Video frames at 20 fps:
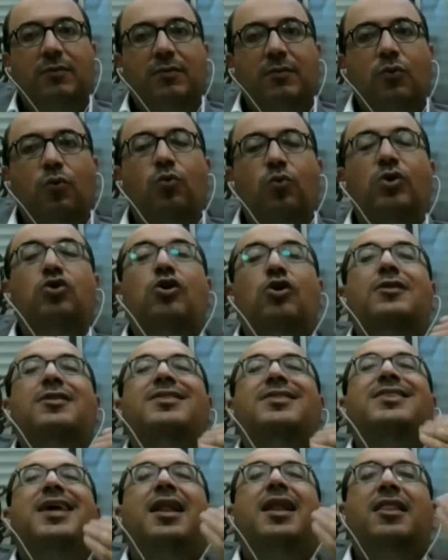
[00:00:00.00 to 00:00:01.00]
We don't
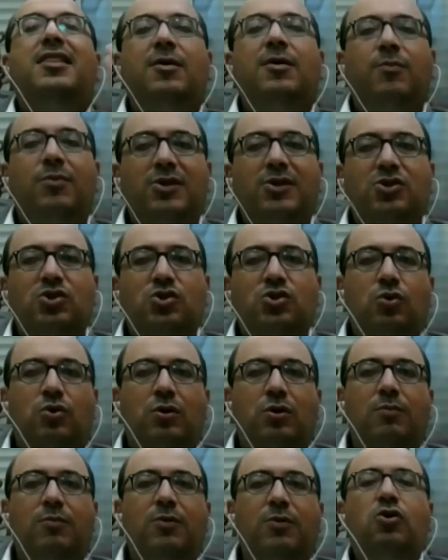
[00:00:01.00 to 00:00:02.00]
tell them the story
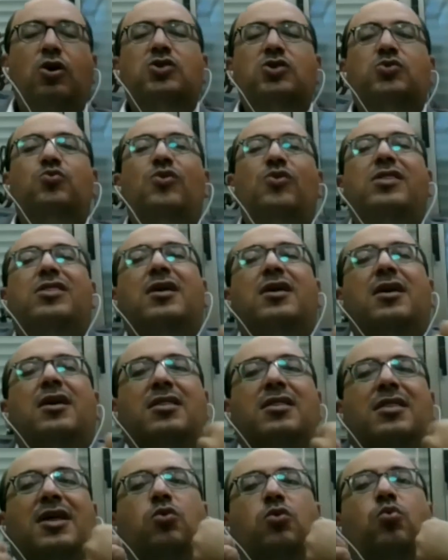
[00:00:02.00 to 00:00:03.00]
because we think
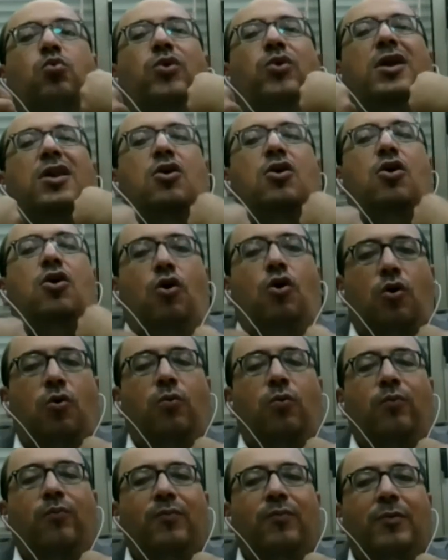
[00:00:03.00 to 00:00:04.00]
that we know.
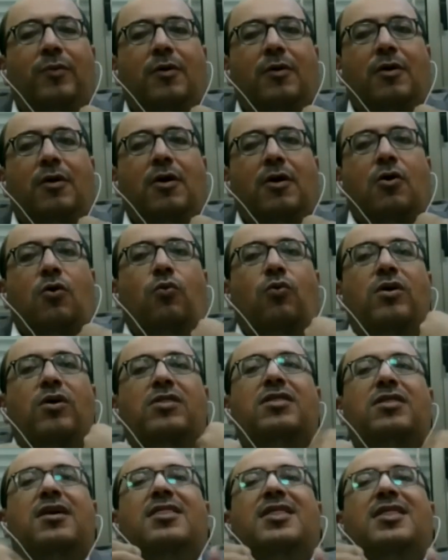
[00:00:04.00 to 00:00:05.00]
We
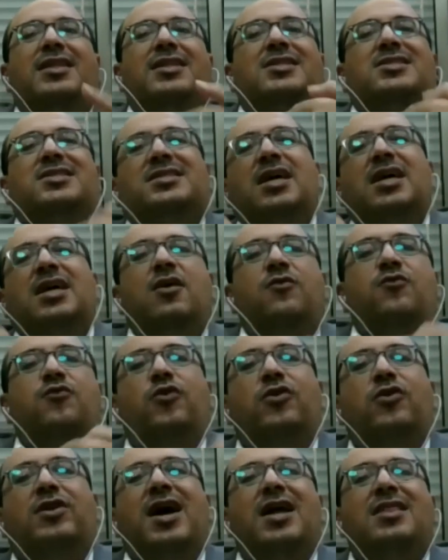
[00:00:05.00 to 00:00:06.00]
think that it's taken for
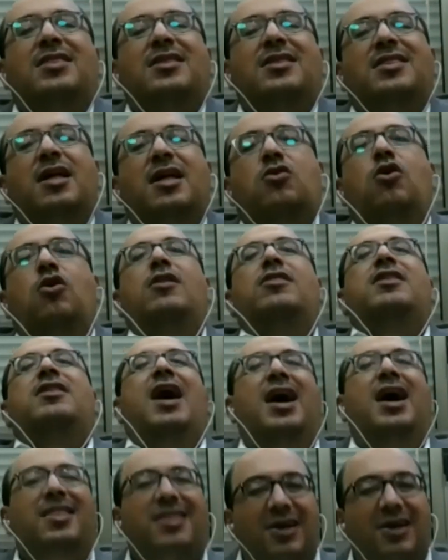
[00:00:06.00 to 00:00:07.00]
granted that all the
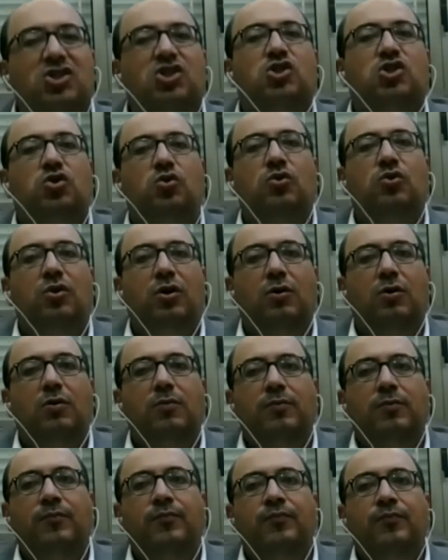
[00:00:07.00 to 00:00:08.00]
others do know.
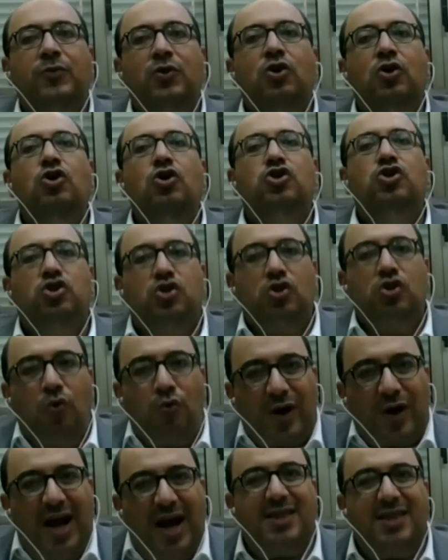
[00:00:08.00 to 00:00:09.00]
So
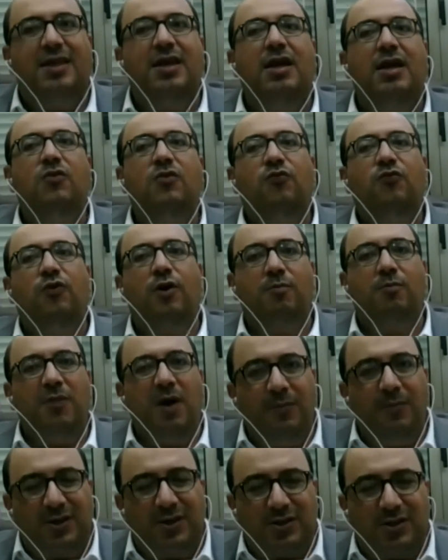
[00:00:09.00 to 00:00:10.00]
writing for
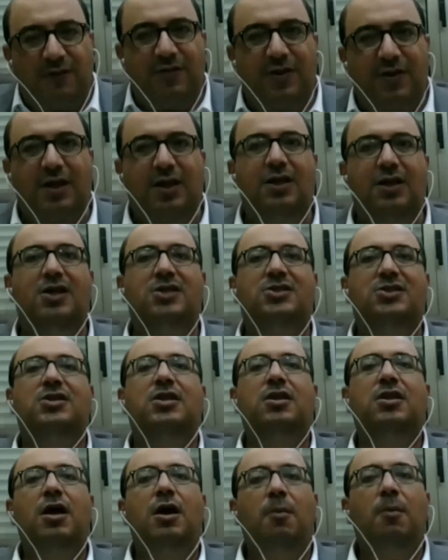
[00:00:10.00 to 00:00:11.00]
members of the Knesset,
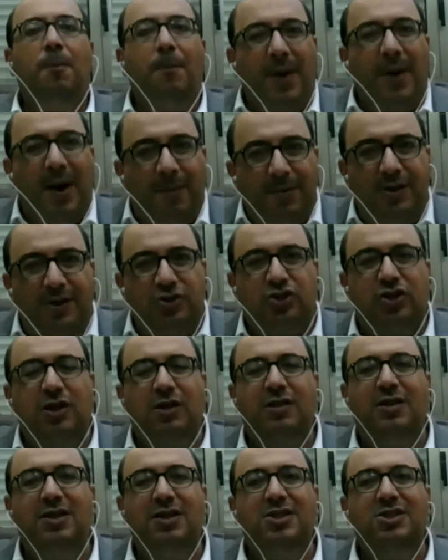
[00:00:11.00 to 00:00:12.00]
publishing
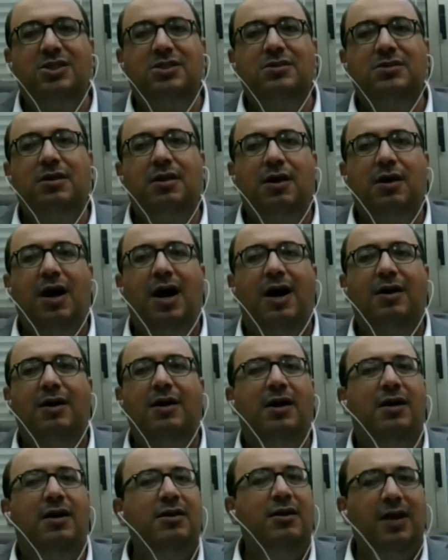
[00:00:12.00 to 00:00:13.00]
these
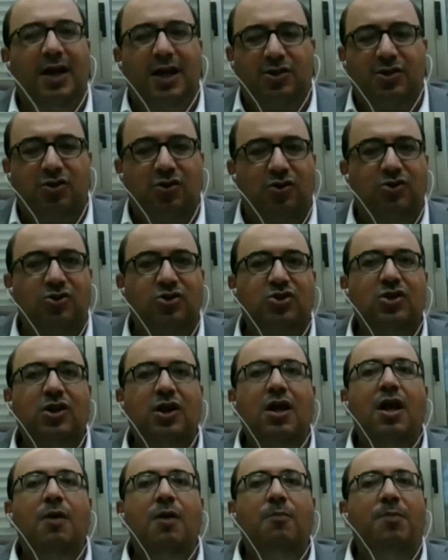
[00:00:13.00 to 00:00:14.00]
RNA letters,
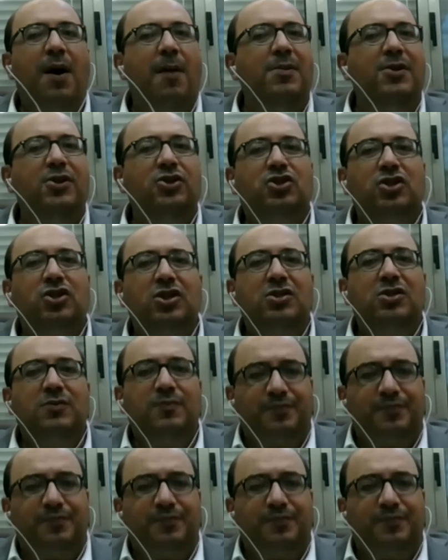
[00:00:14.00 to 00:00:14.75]
publishing